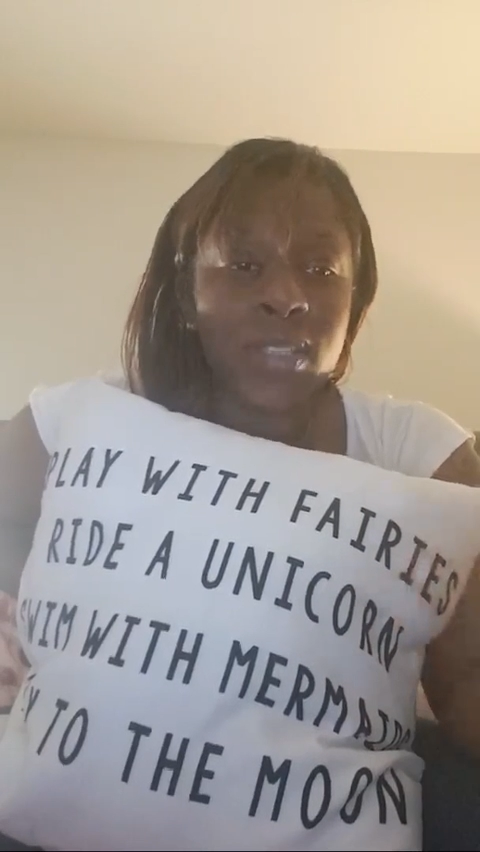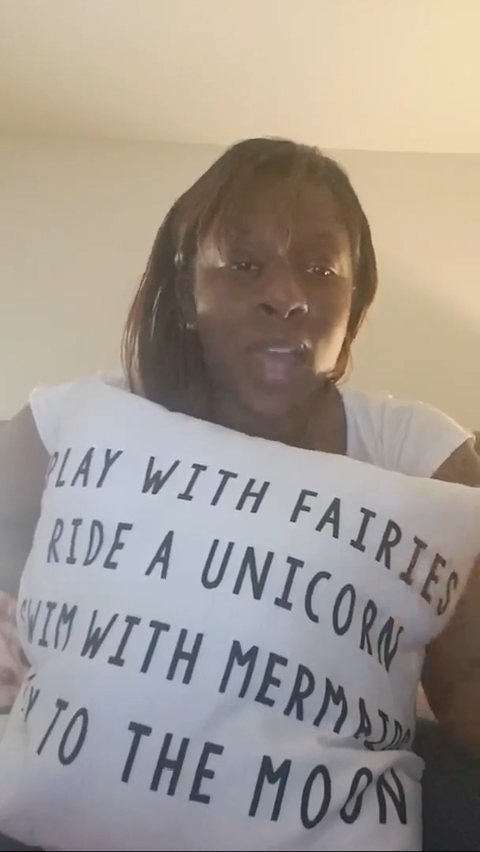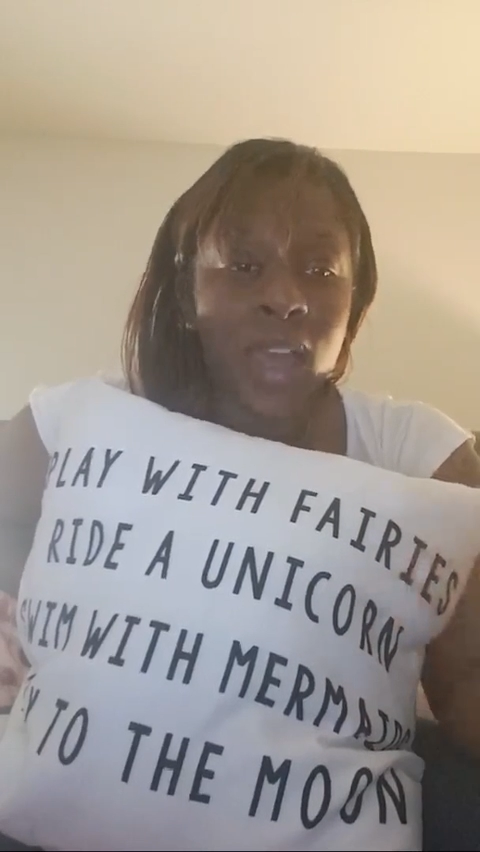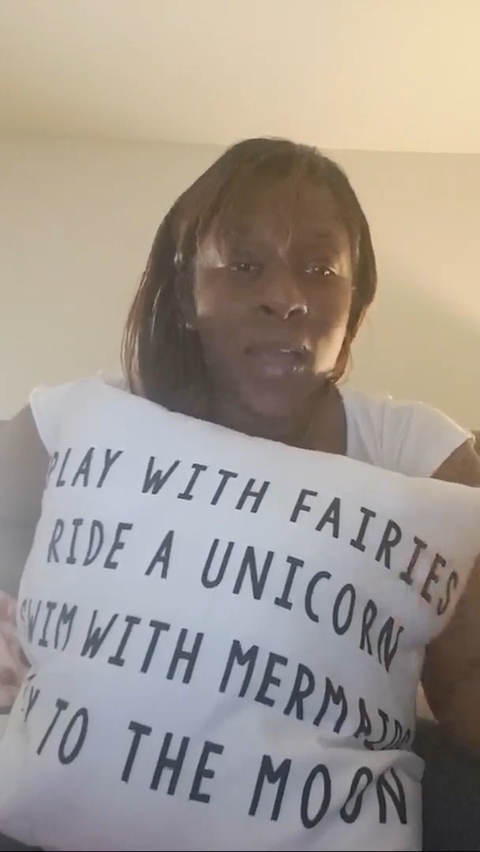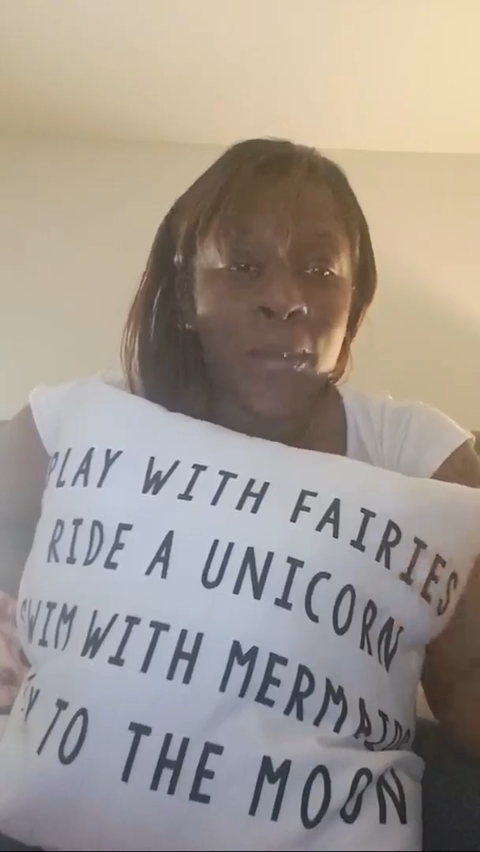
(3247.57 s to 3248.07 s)

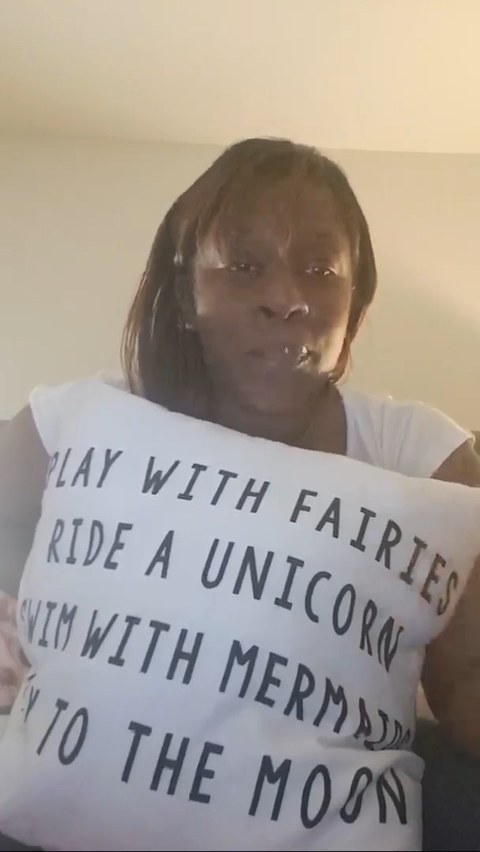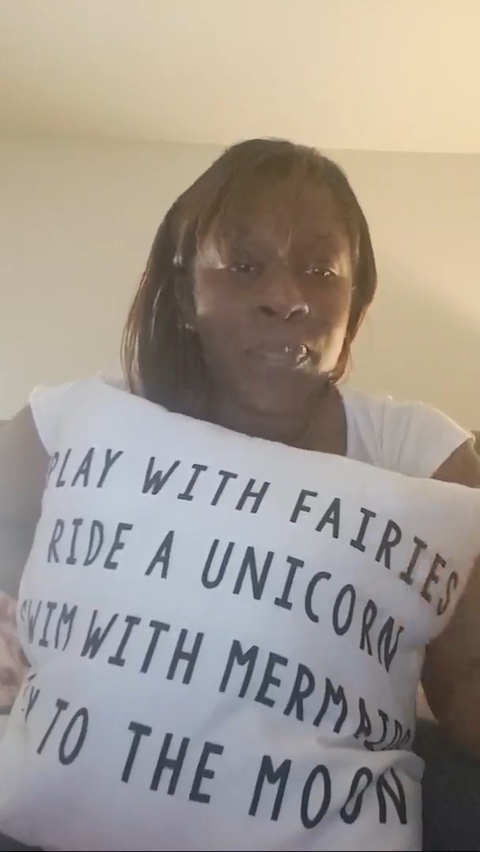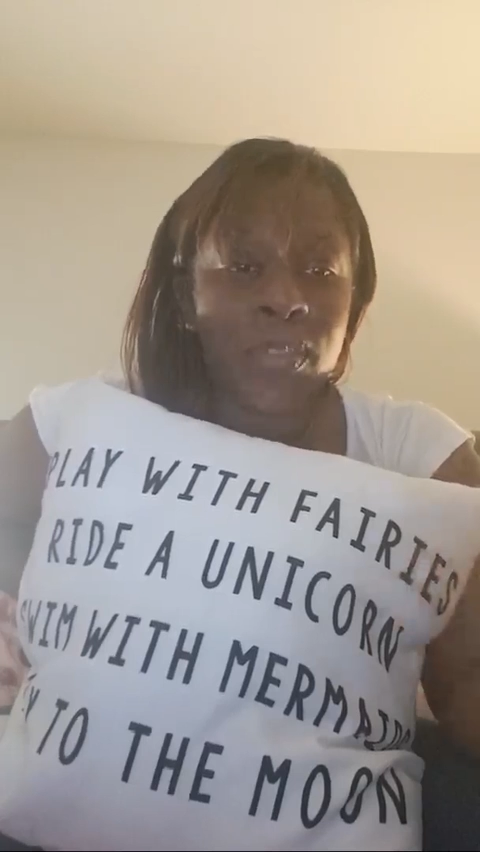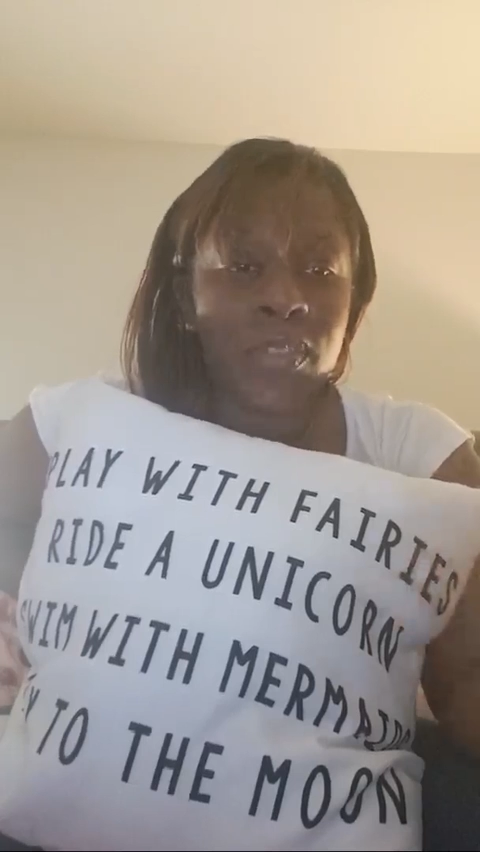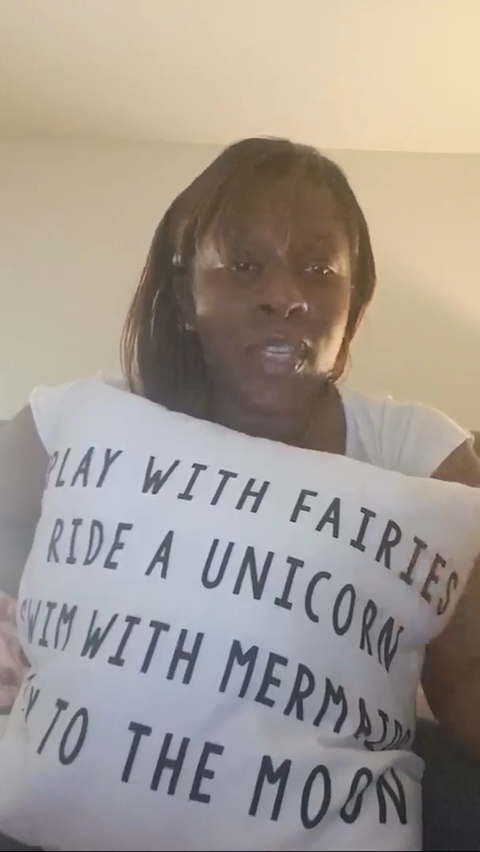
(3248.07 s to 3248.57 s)

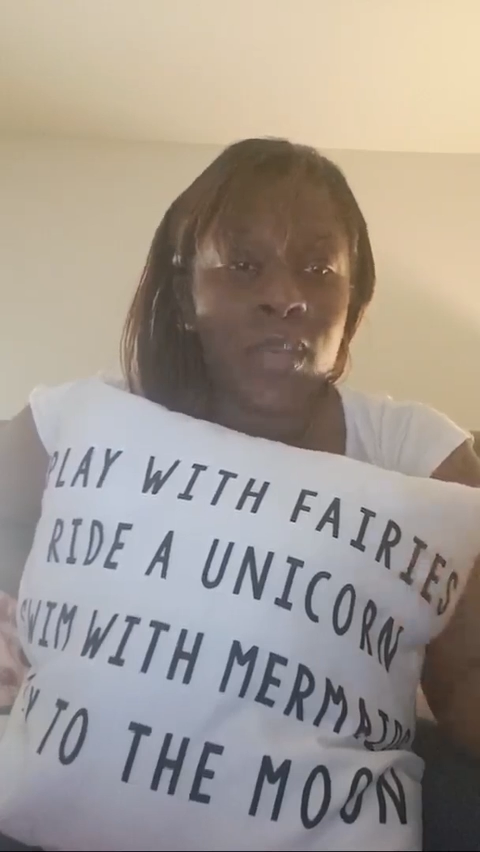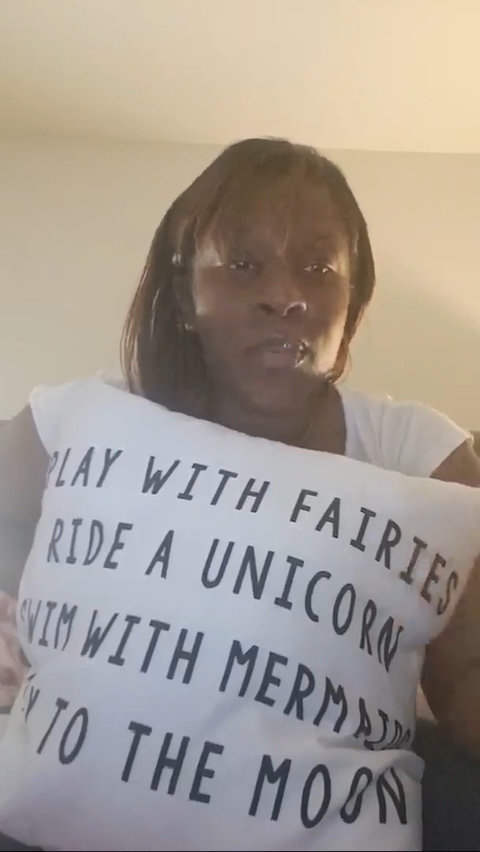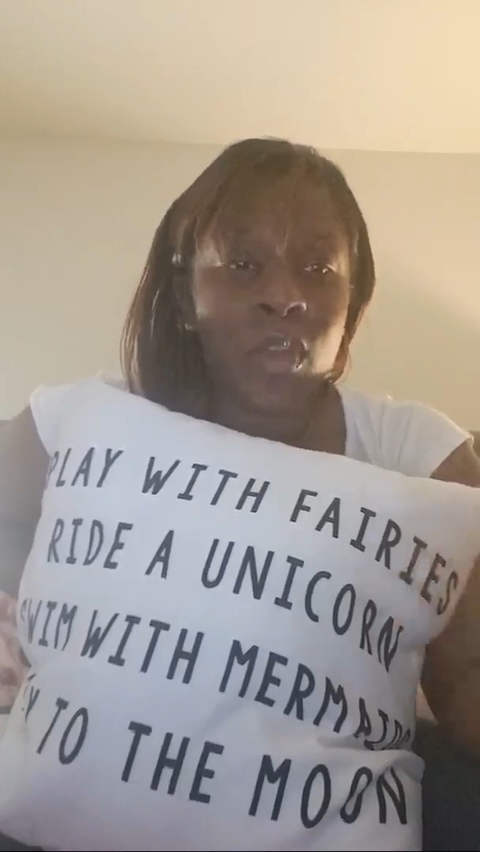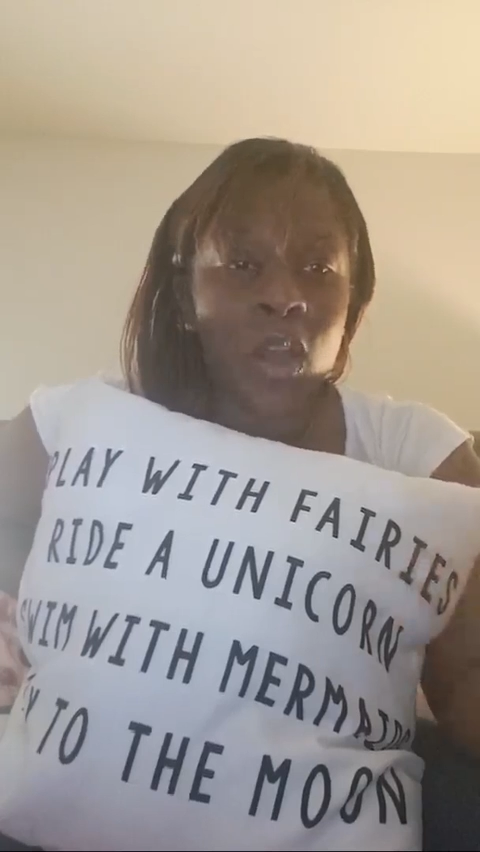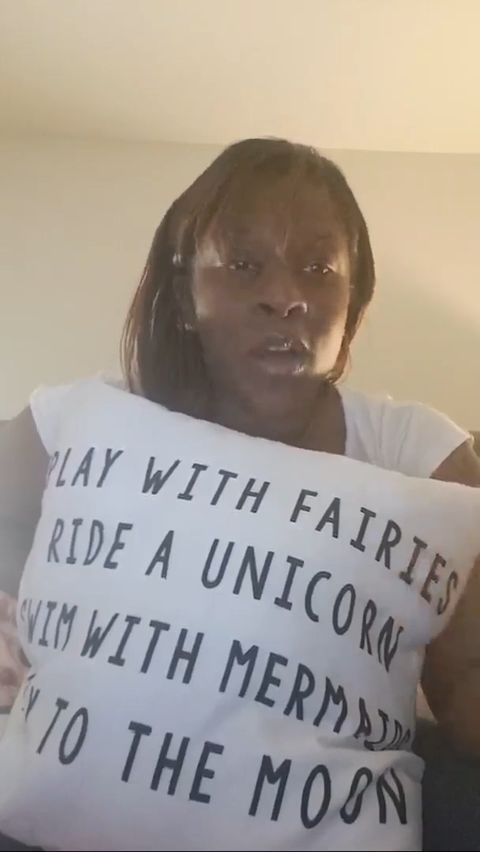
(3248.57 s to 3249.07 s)
time. Ski
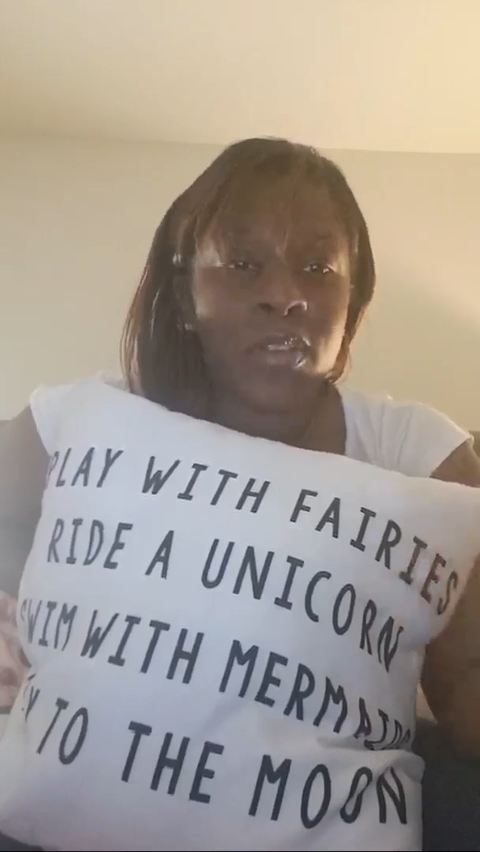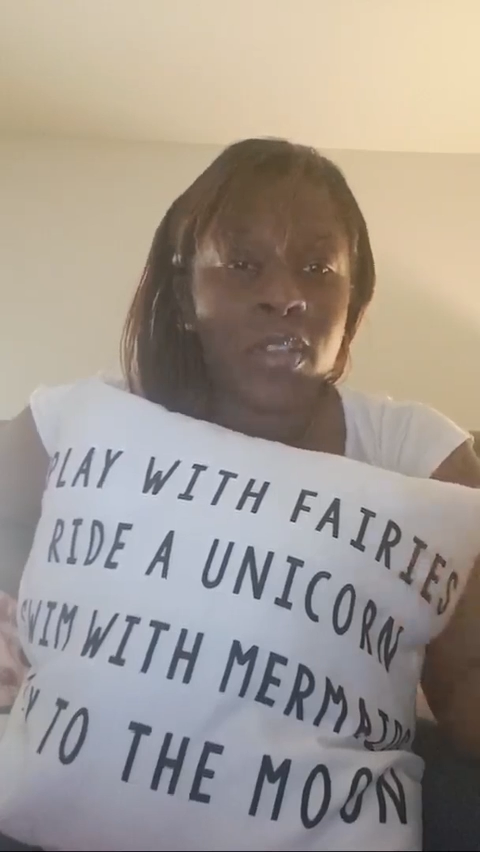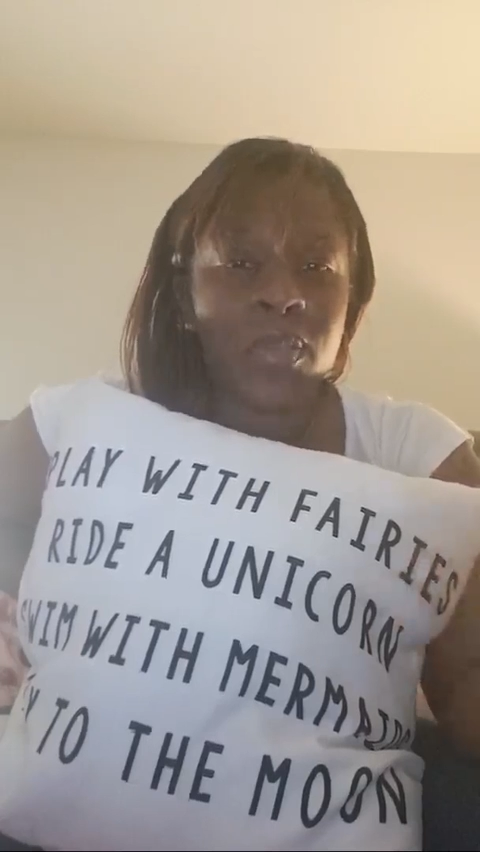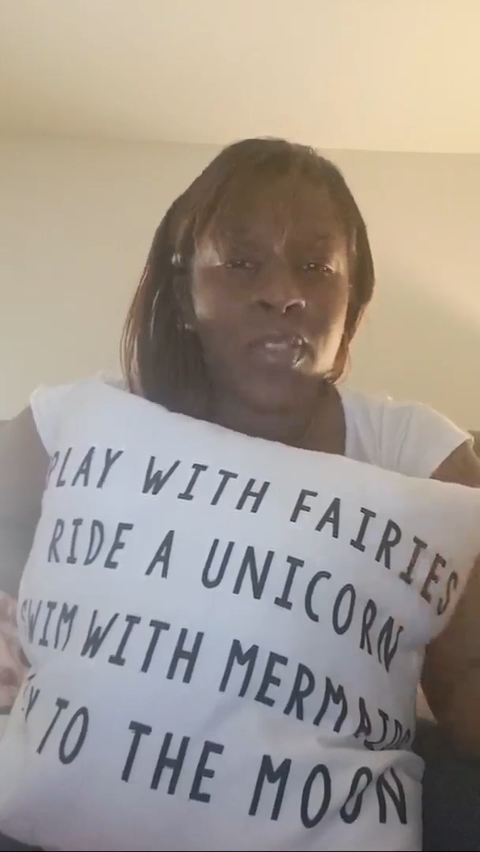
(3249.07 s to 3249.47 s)
was awesome.